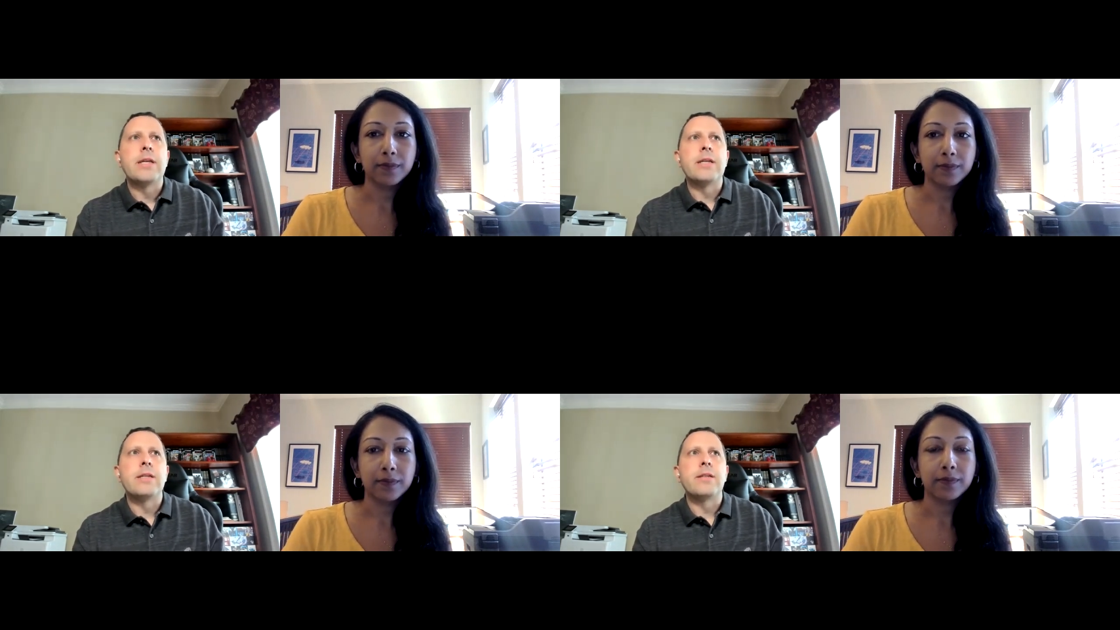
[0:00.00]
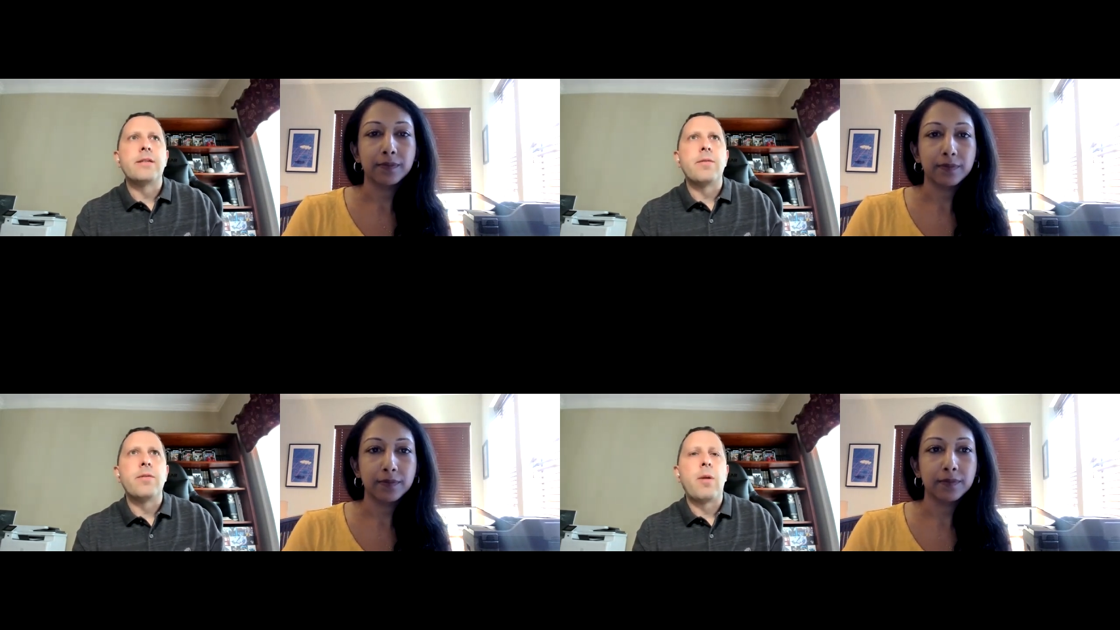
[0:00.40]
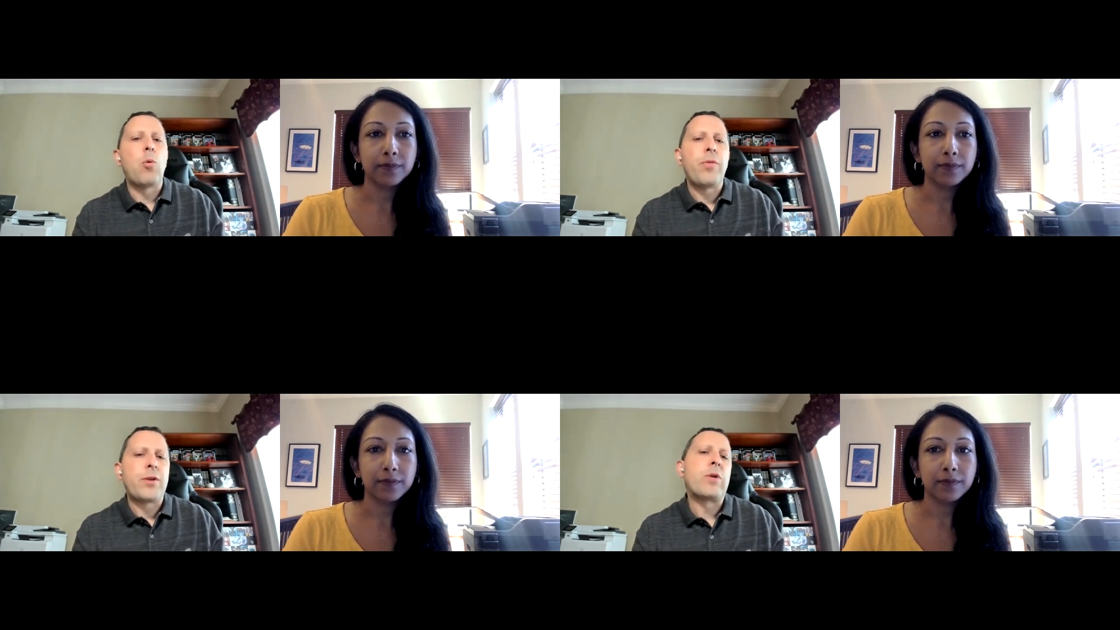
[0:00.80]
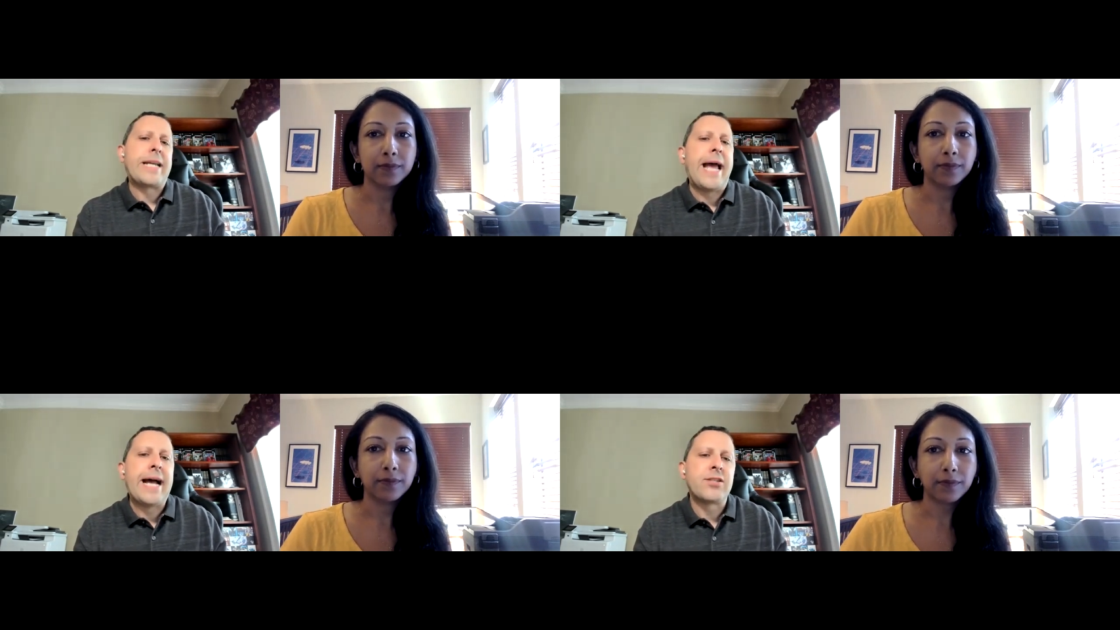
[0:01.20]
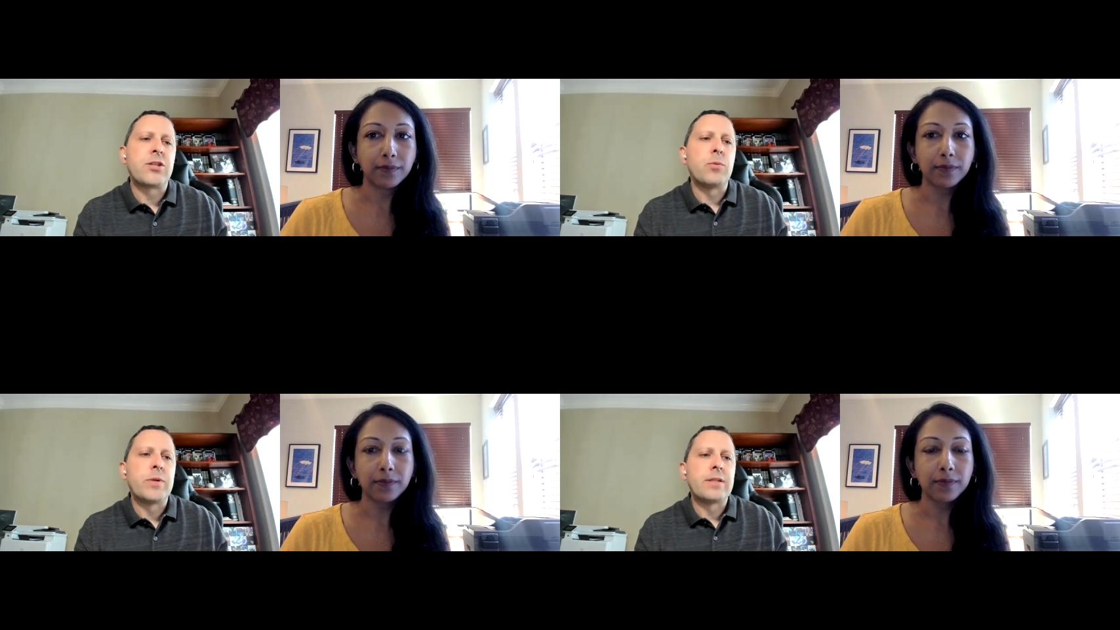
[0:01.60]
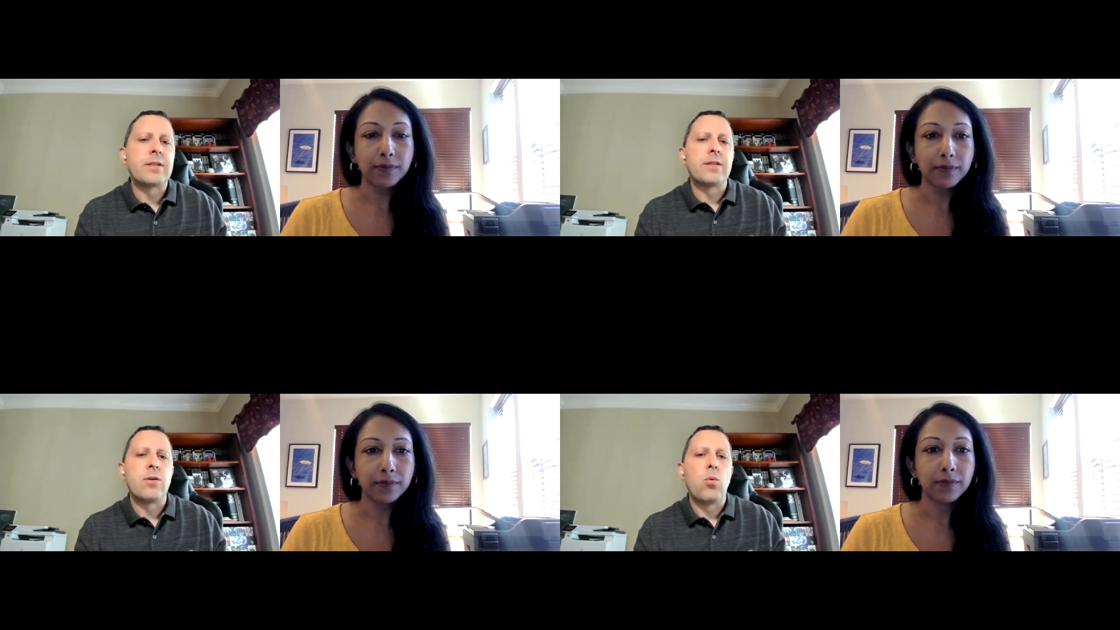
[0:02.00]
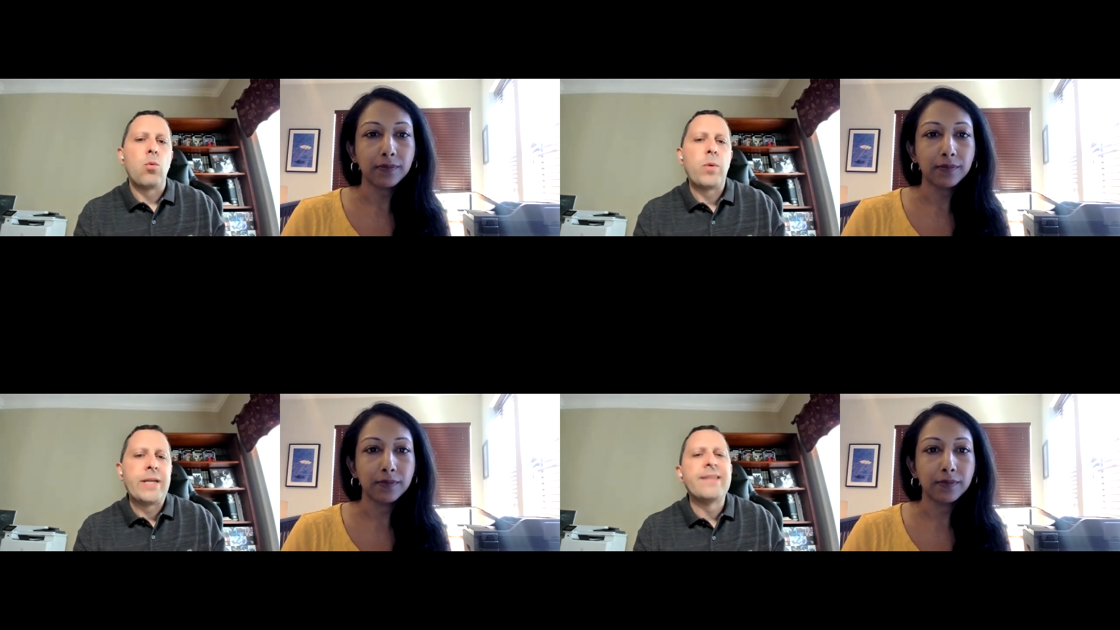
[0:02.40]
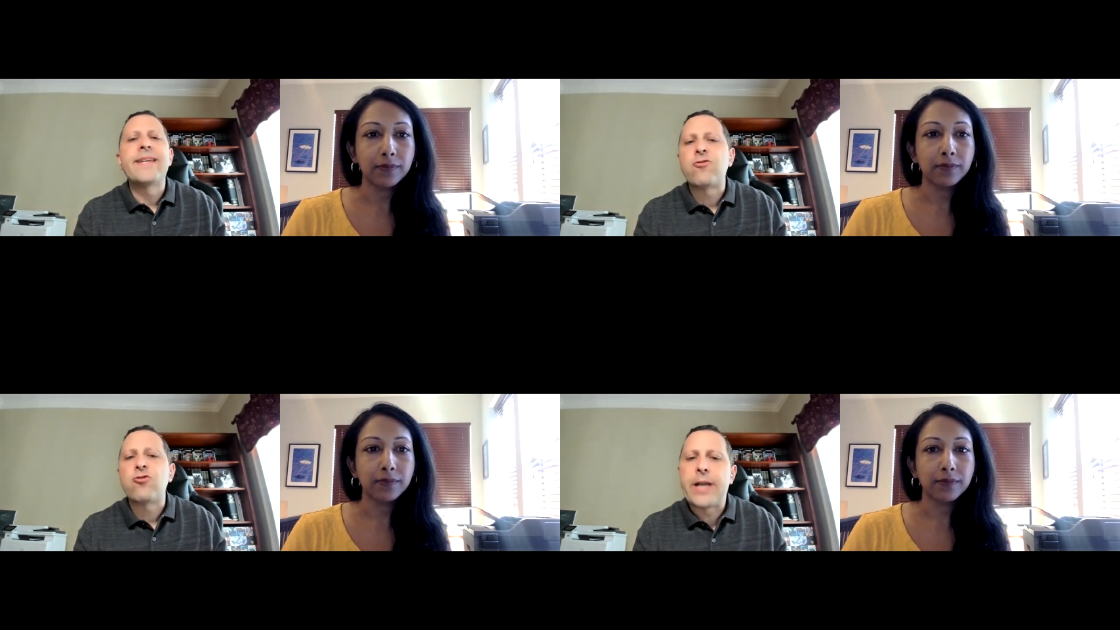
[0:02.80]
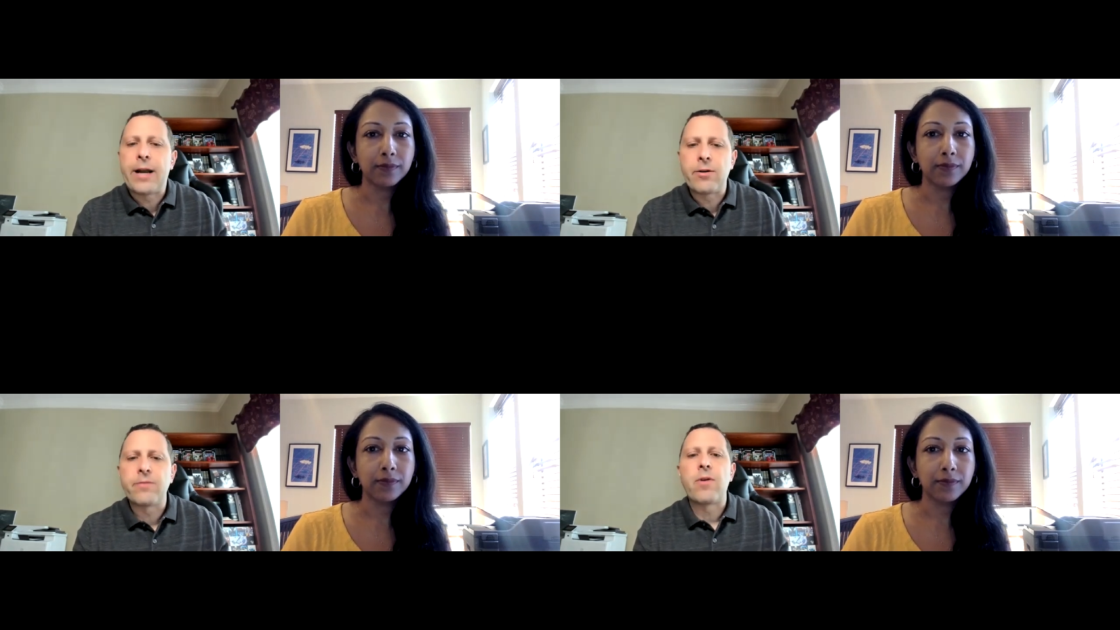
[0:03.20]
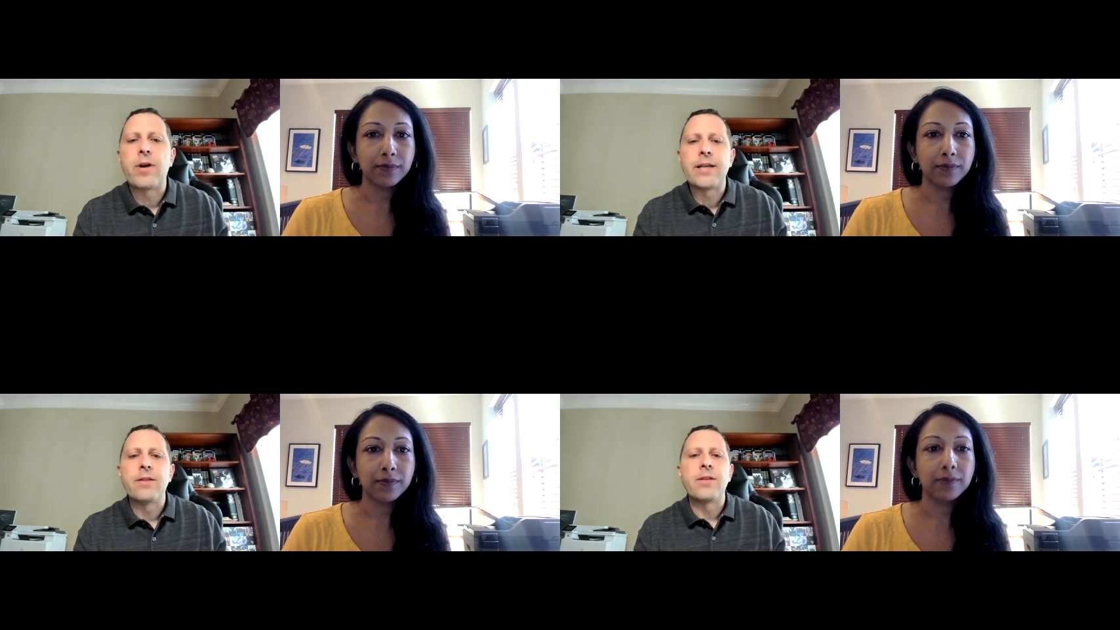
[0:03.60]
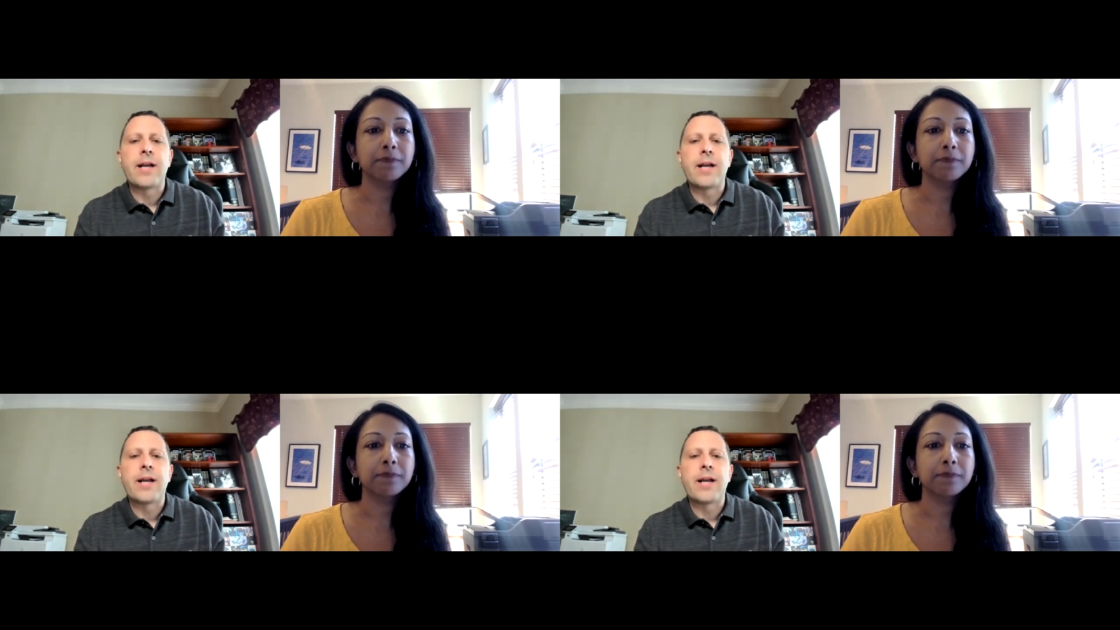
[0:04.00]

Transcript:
Speaker 1: is the number one thing we're going to ask you is we need to get your narrative right.